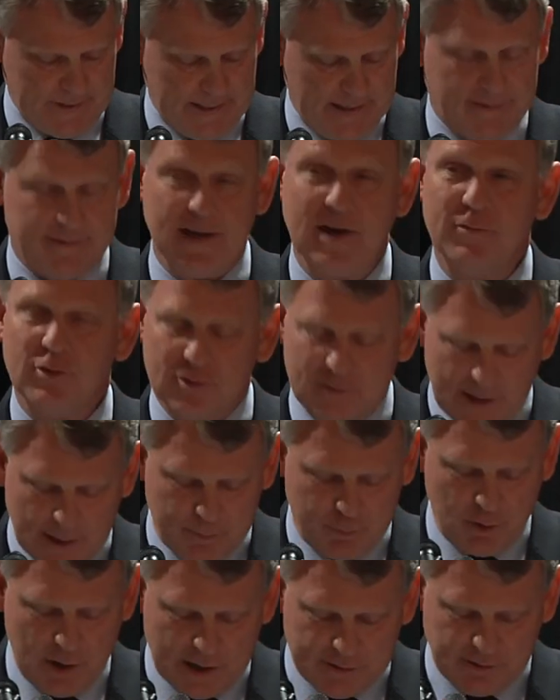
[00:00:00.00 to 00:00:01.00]
It's efforts
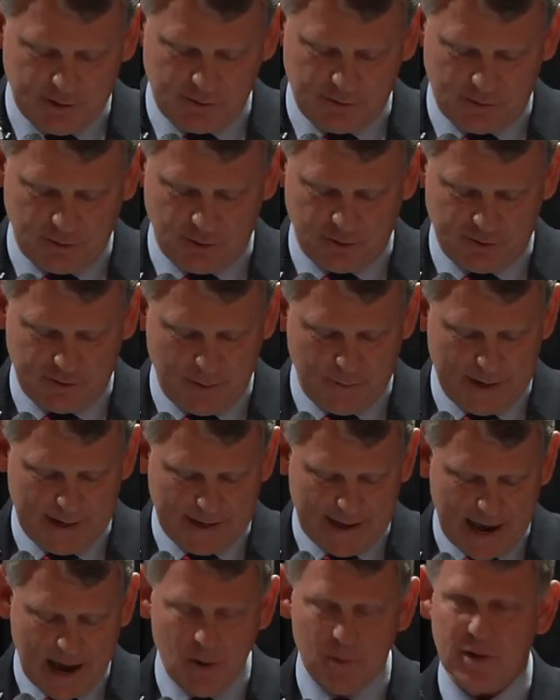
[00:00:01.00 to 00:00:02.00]
like Project Search that
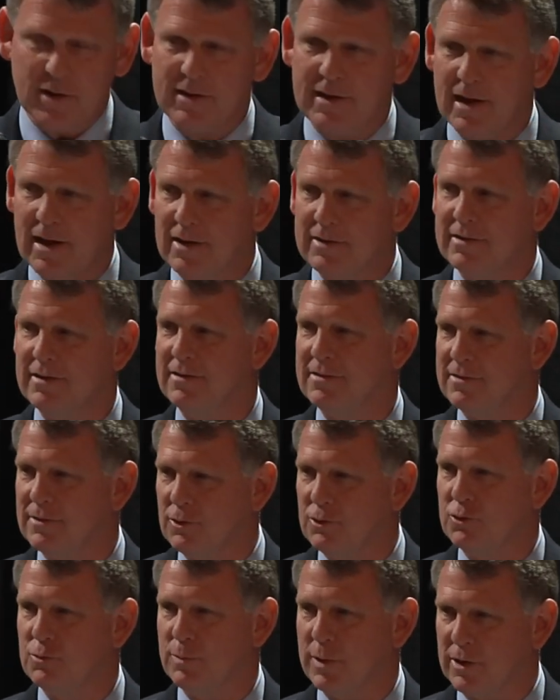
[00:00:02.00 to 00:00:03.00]
make Howard County
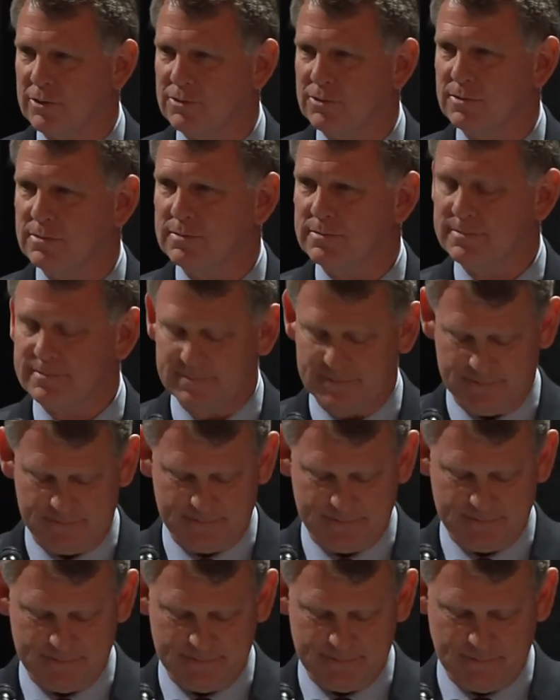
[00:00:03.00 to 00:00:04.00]
so special.
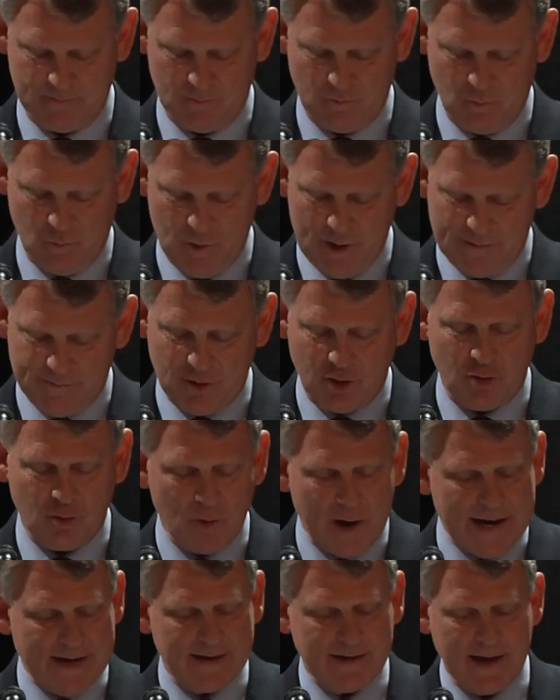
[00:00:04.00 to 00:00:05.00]
We have a
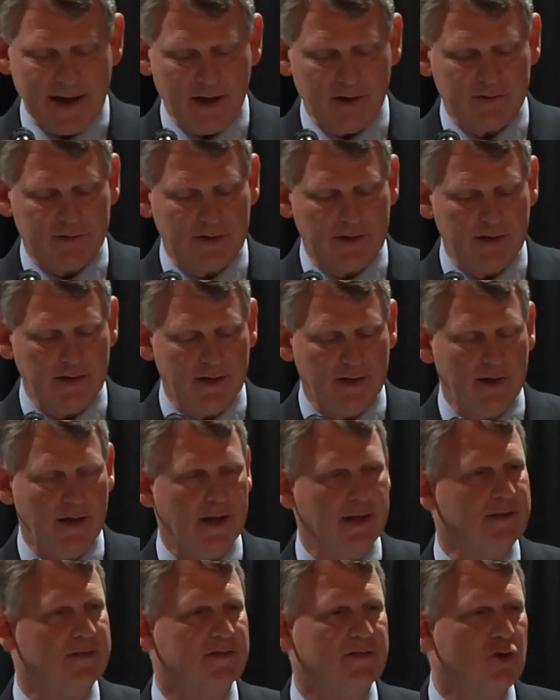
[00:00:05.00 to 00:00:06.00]
great county
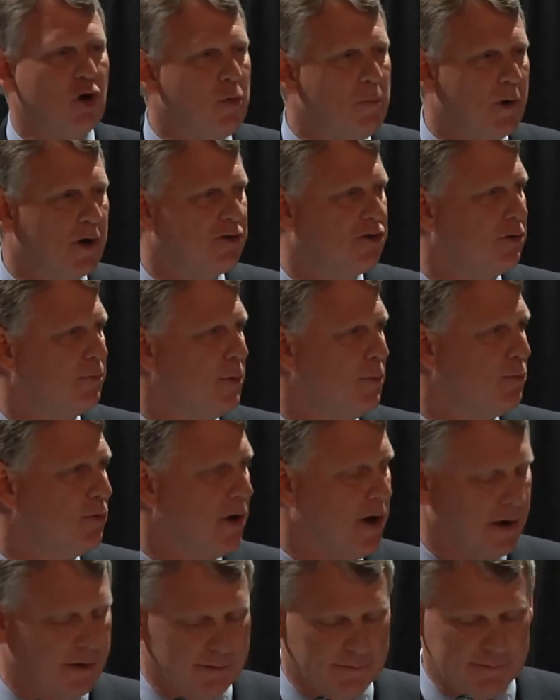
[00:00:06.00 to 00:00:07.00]
and so much to be
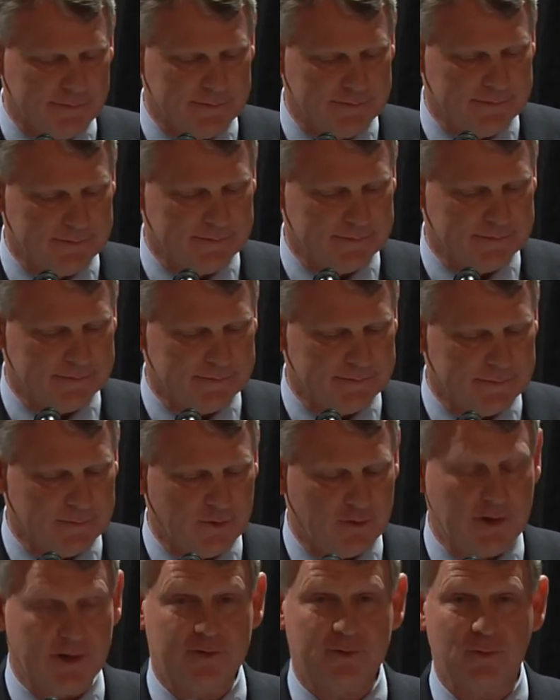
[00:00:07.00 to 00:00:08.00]
proud of.
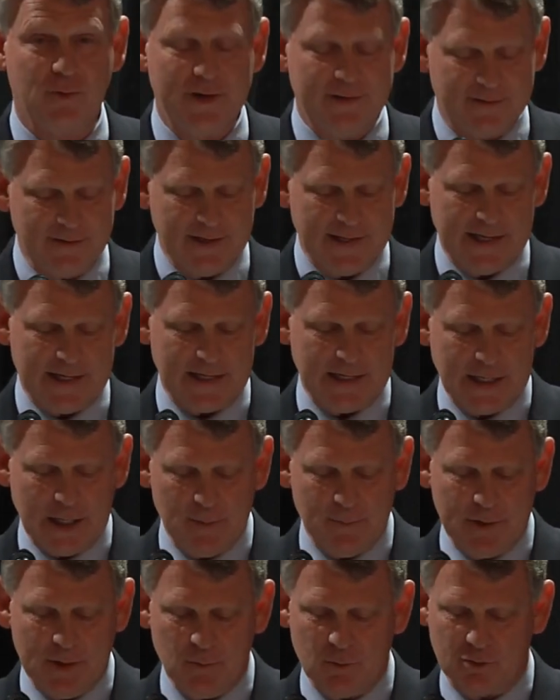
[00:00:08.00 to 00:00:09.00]
Just recently,
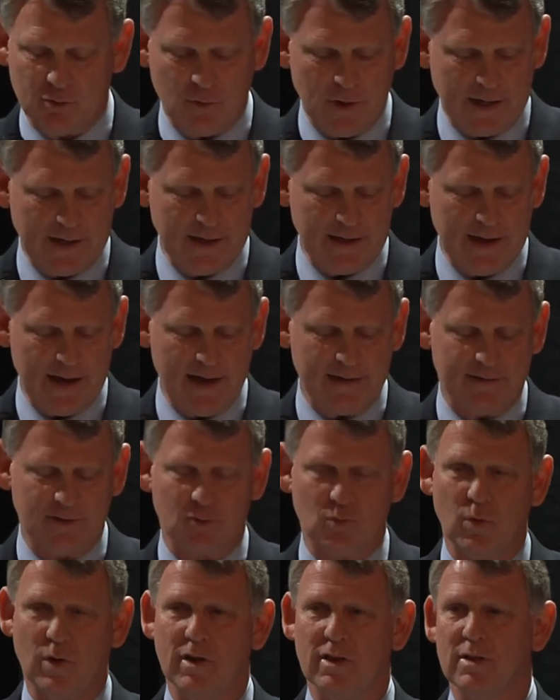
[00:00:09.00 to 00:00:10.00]
Columbia was recognized
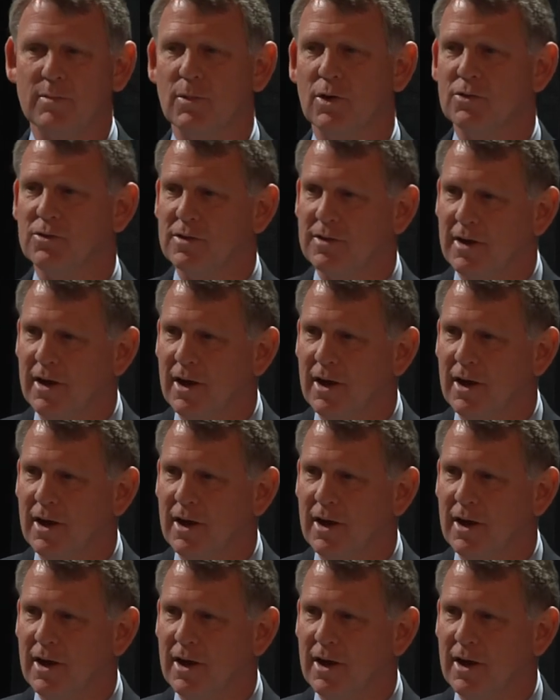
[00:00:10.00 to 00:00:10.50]
as one of the most